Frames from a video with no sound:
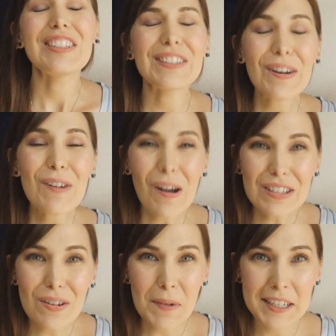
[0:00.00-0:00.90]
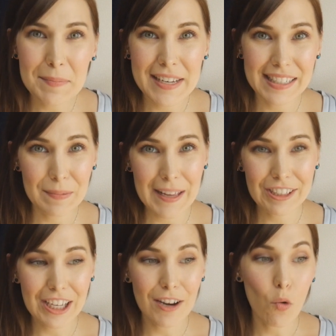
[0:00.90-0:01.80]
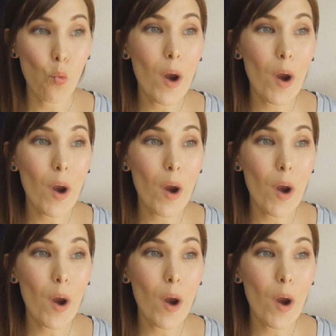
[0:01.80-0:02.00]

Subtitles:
Joe also wanted me to mention